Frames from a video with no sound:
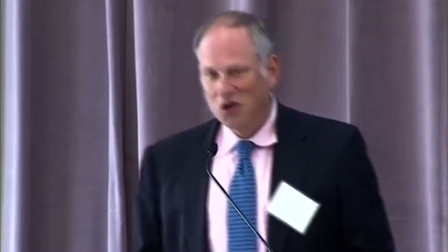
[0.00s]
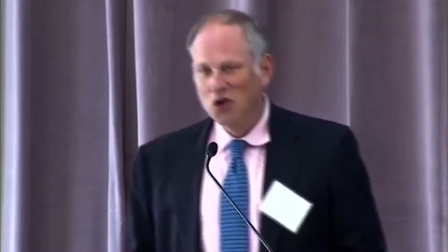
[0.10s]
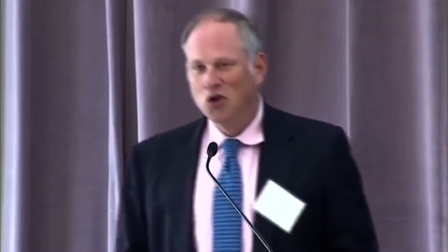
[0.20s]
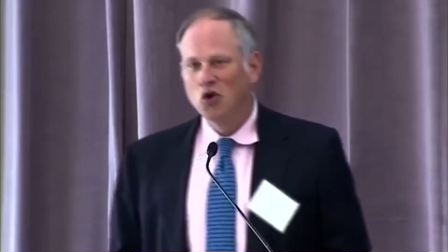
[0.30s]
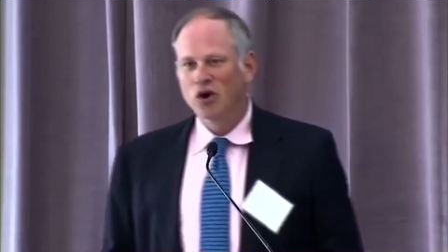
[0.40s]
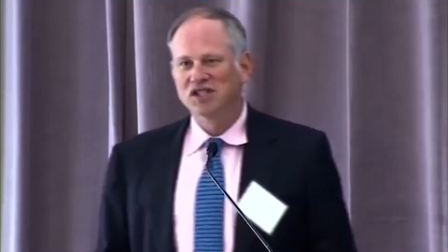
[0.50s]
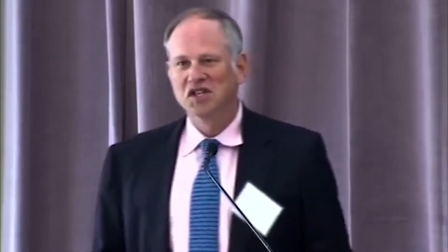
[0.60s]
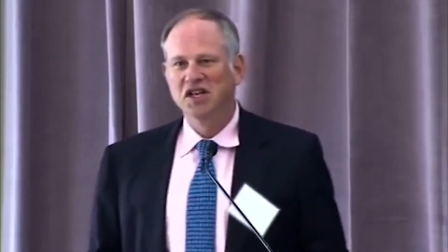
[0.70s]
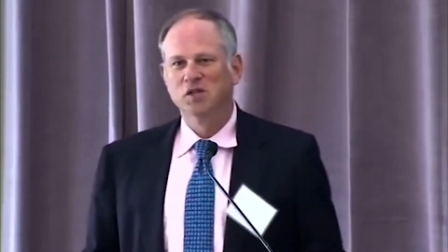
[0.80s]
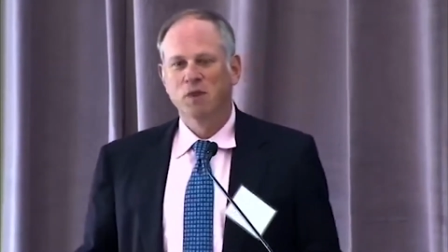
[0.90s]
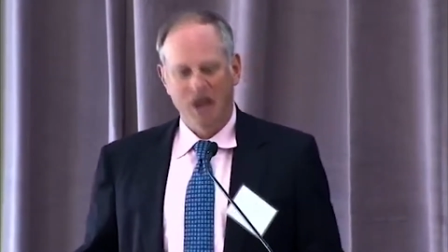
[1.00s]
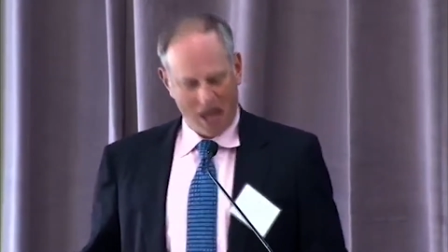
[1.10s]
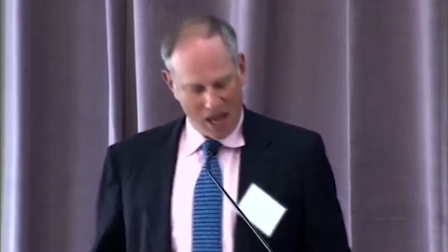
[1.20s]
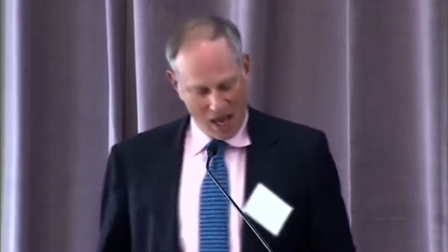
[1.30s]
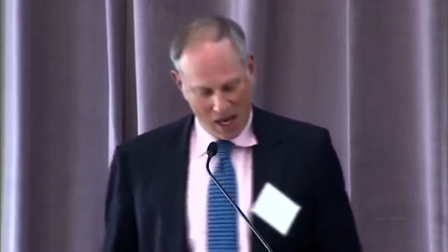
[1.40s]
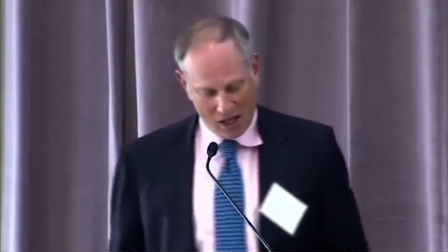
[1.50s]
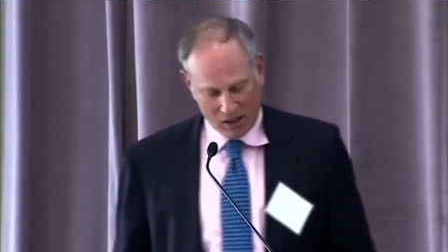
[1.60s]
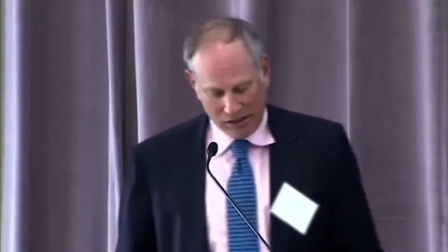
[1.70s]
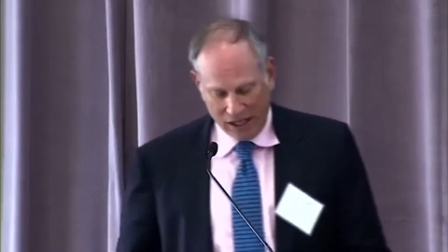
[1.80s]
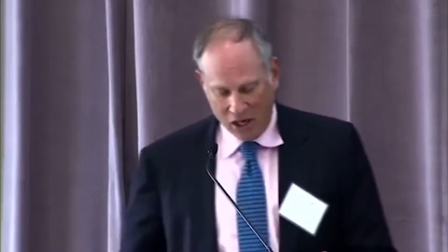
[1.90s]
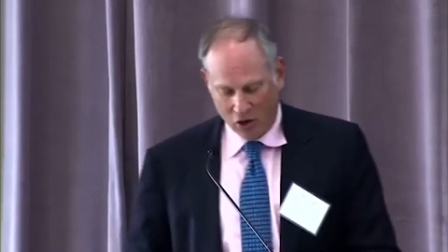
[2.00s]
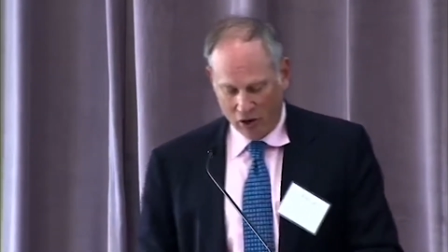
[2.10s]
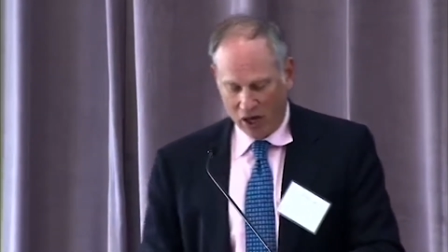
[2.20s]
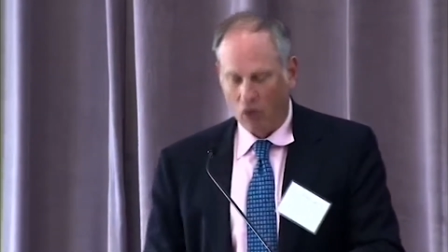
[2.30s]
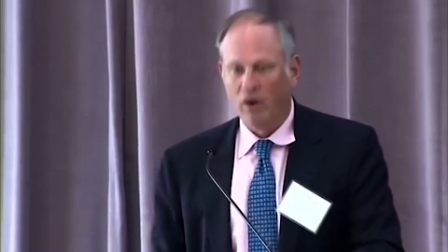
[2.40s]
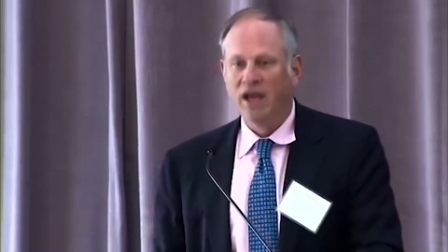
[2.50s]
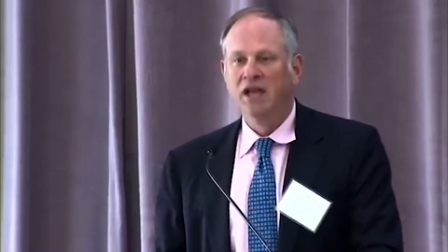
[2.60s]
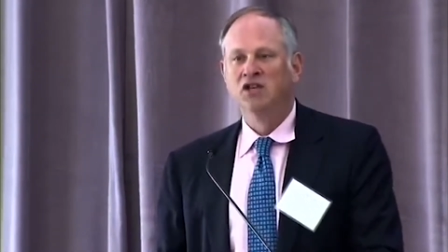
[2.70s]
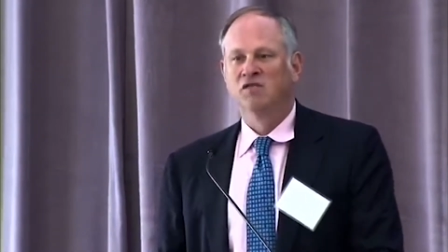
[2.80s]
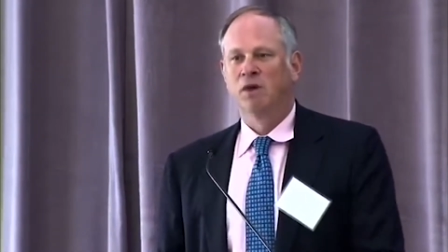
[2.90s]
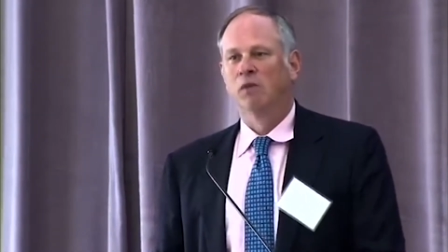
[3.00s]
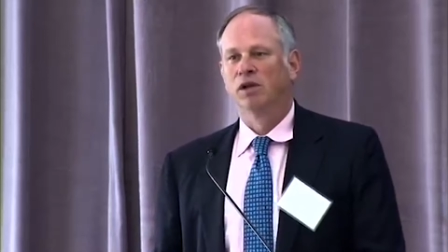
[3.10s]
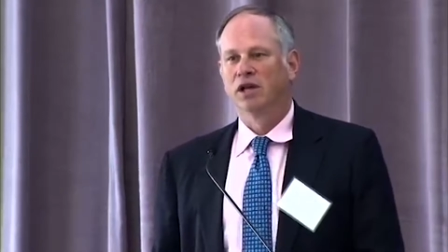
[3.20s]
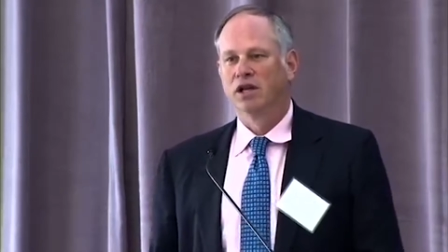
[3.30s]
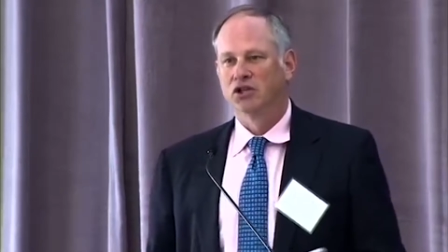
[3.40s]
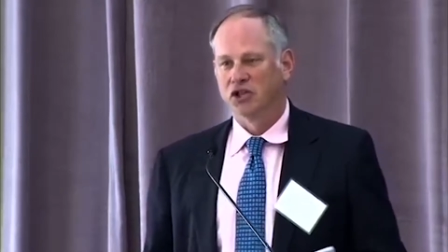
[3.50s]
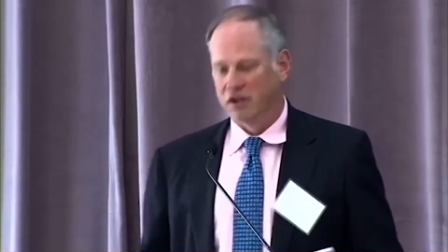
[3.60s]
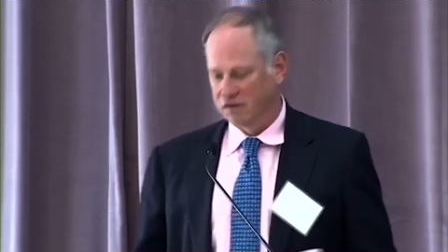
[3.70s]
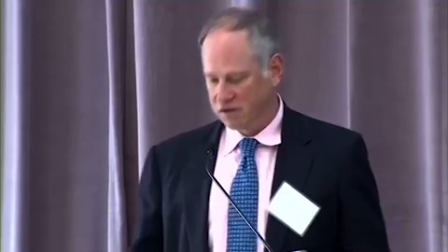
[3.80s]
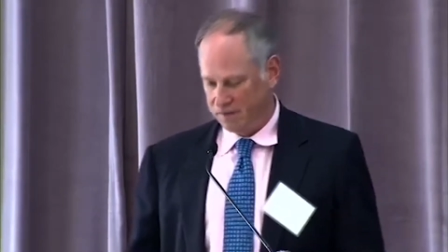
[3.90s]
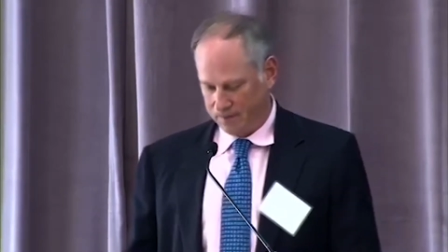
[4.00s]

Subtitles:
New York City has been a leader in a range of public initiatives.